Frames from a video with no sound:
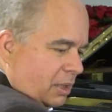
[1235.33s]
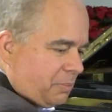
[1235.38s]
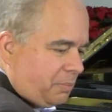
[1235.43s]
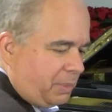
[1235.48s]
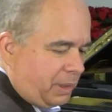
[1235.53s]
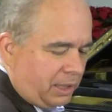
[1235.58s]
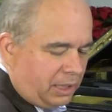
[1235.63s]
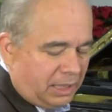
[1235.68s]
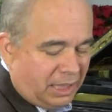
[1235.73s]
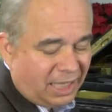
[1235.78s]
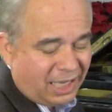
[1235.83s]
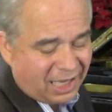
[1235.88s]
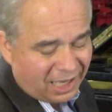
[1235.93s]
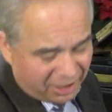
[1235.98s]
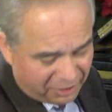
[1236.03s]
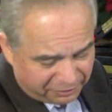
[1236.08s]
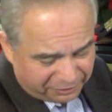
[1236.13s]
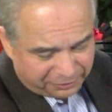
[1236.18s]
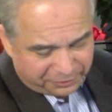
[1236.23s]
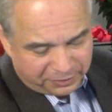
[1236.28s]
But
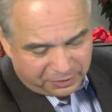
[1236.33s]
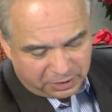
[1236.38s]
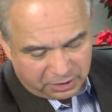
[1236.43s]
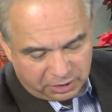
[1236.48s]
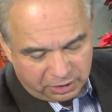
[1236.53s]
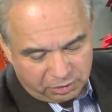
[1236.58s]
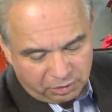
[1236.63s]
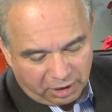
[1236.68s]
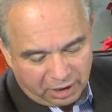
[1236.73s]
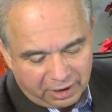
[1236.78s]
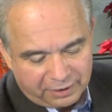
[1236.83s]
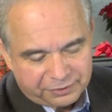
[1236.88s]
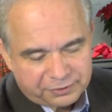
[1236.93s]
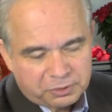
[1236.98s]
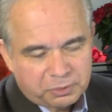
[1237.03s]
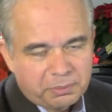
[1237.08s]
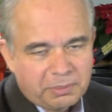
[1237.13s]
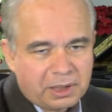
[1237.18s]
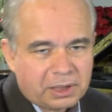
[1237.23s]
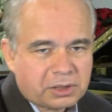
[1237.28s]
if you have
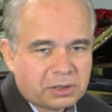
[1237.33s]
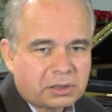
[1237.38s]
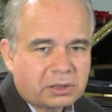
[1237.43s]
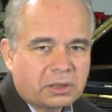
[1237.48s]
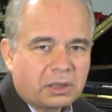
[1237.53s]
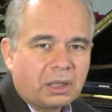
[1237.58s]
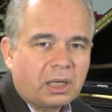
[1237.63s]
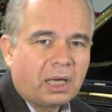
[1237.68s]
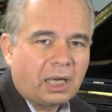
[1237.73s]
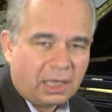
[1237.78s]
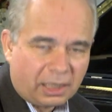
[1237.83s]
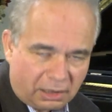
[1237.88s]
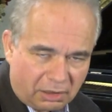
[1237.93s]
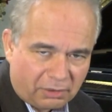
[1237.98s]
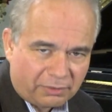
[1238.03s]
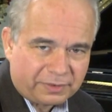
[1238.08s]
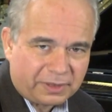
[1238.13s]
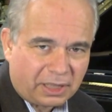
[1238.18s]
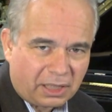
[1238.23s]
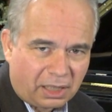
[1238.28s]
to miss any
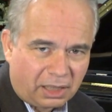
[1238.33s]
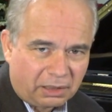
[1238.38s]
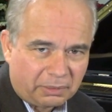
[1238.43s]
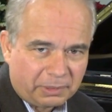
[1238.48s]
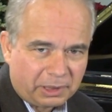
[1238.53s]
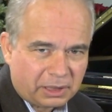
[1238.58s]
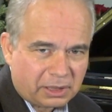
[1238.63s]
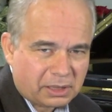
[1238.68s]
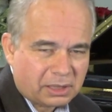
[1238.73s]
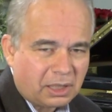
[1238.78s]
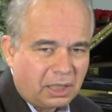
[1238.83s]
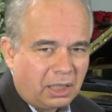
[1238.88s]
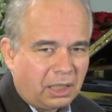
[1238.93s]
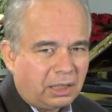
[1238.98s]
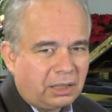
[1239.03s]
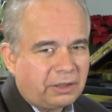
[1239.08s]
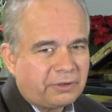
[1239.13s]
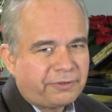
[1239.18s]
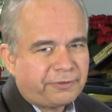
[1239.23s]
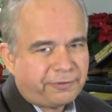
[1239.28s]
of the elements,
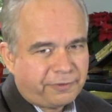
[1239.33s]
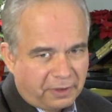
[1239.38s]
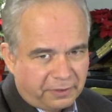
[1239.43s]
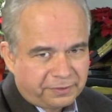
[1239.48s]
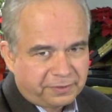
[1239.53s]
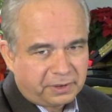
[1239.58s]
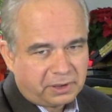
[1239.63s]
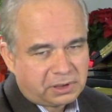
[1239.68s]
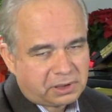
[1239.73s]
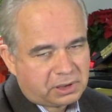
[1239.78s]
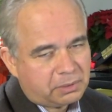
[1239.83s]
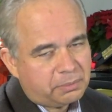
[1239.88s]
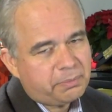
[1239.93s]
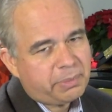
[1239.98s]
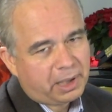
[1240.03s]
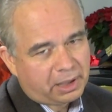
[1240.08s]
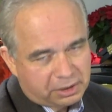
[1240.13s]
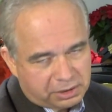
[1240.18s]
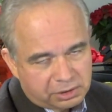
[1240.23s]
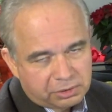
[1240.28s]
the fifth is the
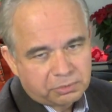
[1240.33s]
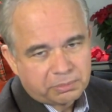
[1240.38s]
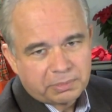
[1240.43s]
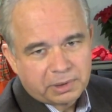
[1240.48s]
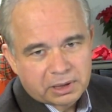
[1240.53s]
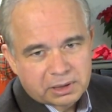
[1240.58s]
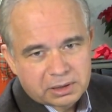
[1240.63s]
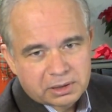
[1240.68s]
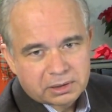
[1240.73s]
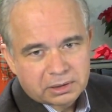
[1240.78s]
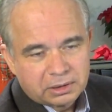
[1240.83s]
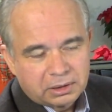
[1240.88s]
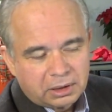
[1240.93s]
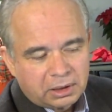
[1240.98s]
best to miss.